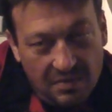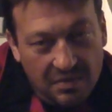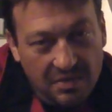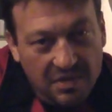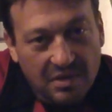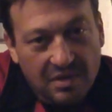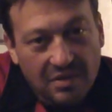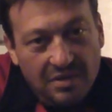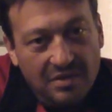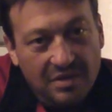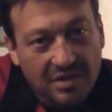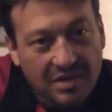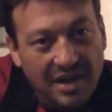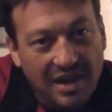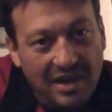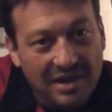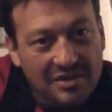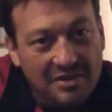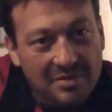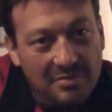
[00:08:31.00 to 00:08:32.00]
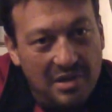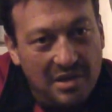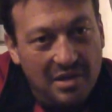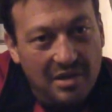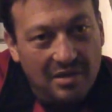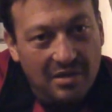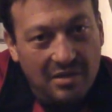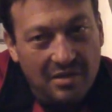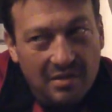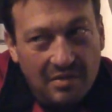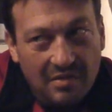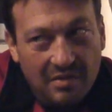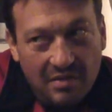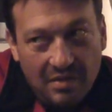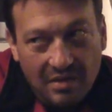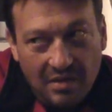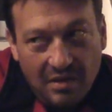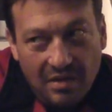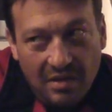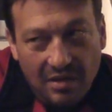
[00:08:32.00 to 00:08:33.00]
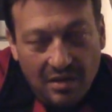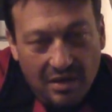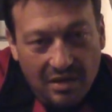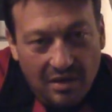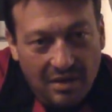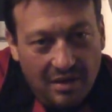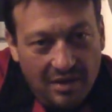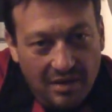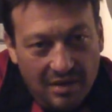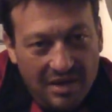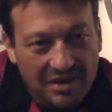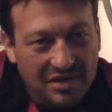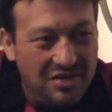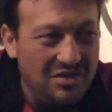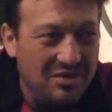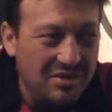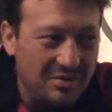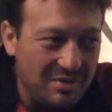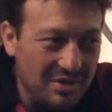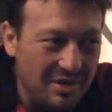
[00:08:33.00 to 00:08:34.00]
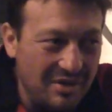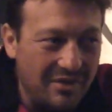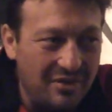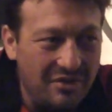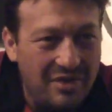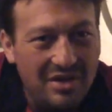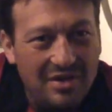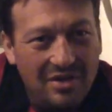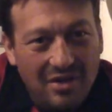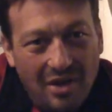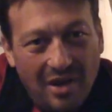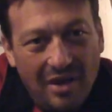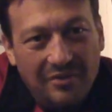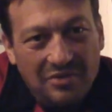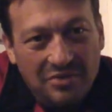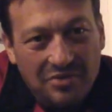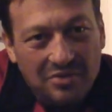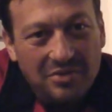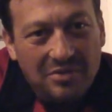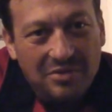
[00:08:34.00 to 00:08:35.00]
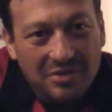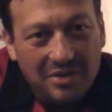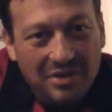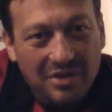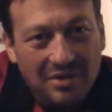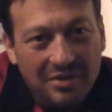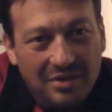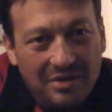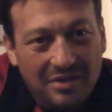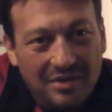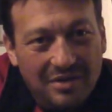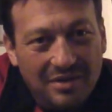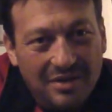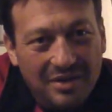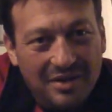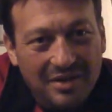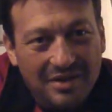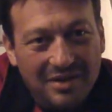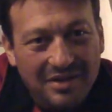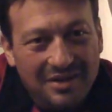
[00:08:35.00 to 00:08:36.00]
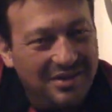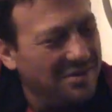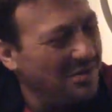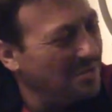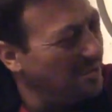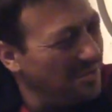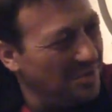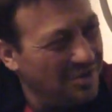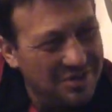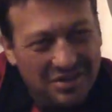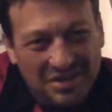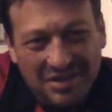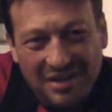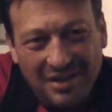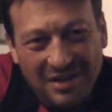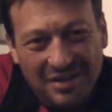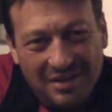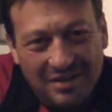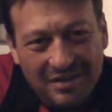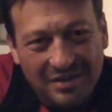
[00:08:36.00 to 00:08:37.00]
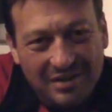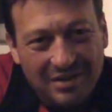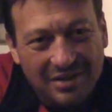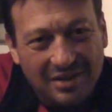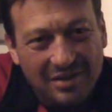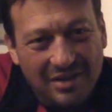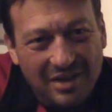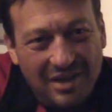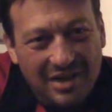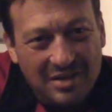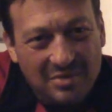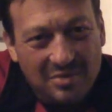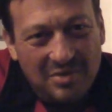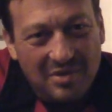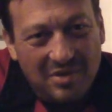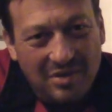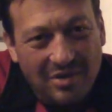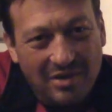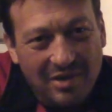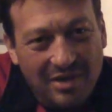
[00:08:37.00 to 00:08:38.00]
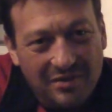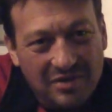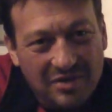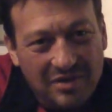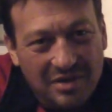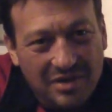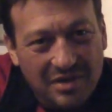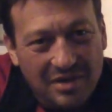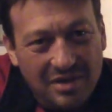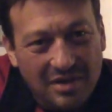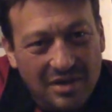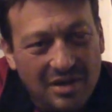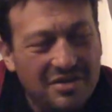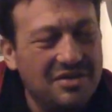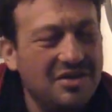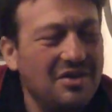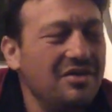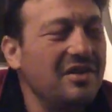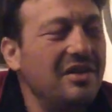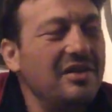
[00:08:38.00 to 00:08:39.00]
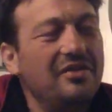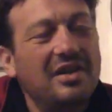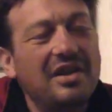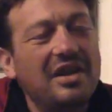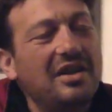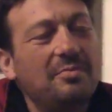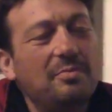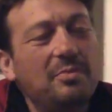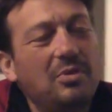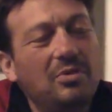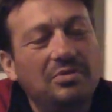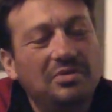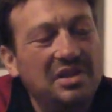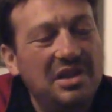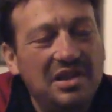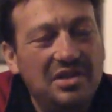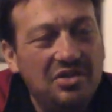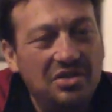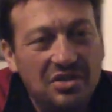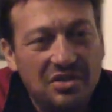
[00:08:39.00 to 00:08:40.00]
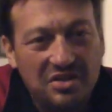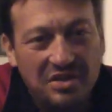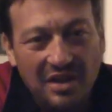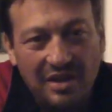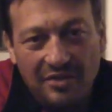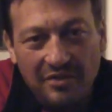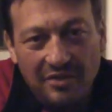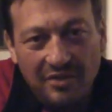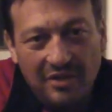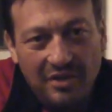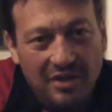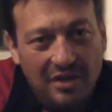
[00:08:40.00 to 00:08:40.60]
You know, case them out. That's usually when they've got their knives drawn though. You got to watch that. Little old ladies with knives. You know, it's not, they don't pull ninja stuff.